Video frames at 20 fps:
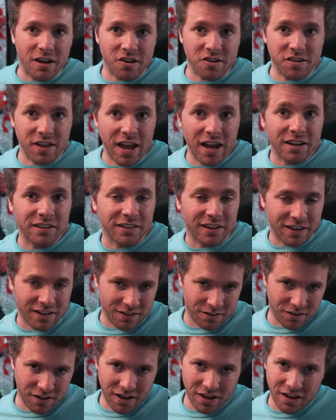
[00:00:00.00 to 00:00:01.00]

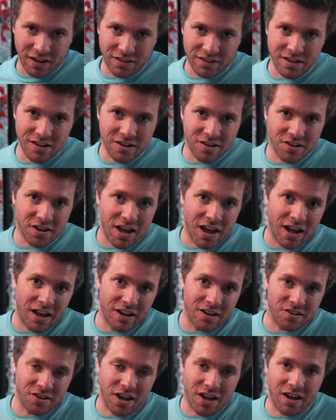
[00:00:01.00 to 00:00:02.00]
Stanley, these guys,